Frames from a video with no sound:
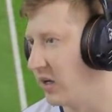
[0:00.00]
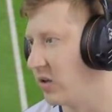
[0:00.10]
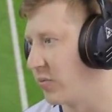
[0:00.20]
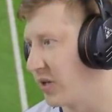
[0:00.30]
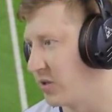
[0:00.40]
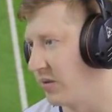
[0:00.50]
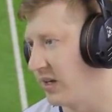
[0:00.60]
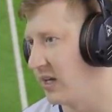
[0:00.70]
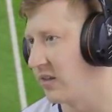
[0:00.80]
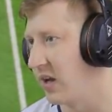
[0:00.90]
piling on the pressure at
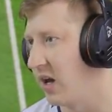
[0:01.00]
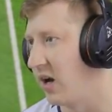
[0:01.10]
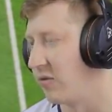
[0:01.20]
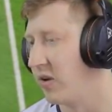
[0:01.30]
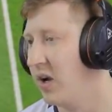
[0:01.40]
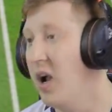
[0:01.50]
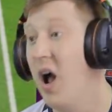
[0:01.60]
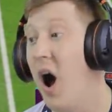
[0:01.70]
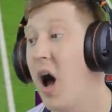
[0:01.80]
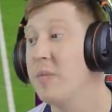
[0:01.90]
the end of the half.
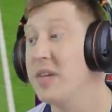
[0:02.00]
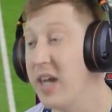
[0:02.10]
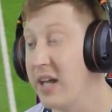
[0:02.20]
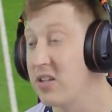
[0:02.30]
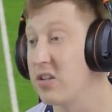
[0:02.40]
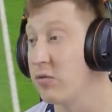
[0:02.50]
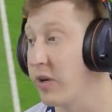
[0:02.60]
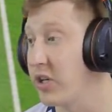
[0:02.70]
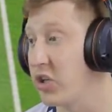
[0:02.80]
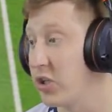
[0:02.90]
I'm yet to
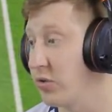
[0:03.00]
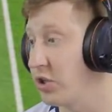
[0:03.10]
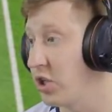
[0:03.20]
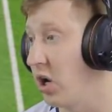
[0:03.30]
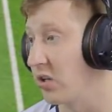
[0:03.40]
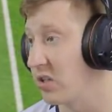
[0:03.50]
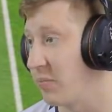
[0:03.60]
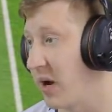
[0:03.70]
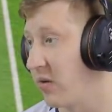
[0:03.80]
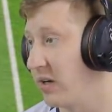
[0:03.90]
register a shot,
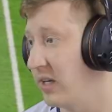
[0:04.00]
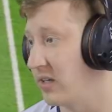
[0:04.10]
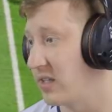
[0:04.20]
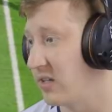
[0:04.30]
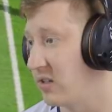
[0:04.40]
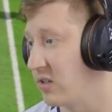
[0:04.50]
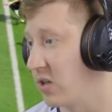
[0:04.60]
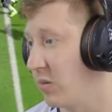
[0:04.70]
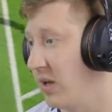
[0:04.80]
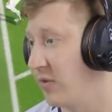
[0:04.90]
apparently, it says in the
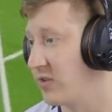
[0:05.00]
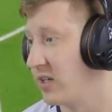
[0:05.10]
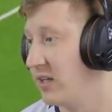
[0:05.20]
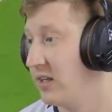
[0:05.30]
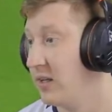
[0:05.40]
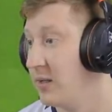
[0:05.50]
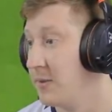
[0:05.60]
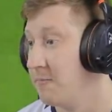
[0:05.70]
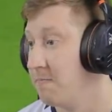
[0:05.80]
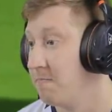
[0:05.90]
top left.
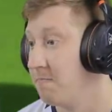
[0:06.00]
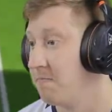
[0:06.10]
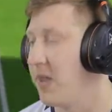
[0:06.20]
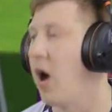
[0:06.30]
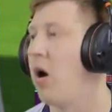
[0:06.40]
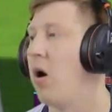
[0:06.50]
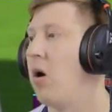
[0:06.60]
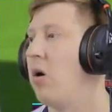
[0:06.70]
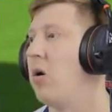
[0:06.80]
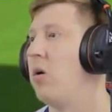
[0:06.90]

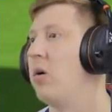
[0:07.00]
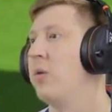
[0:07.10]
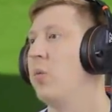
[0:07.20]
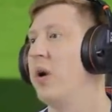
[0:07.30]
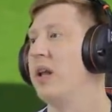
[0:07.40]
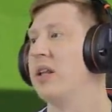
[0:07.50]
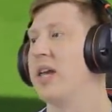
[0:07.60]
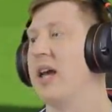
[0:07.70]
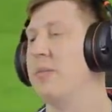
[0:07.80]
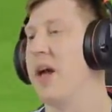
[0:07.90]
Oh, and Will
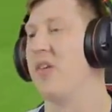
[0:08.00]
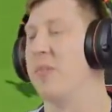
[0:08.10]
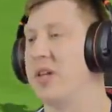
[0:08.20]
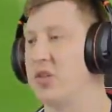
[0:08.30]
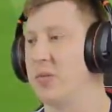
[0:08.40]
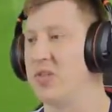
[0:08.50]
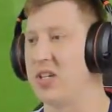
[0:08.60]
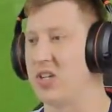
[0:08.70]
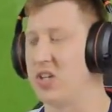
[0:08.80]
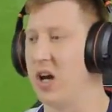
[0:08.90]
Keane may have missed from
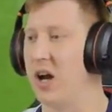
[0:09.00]
six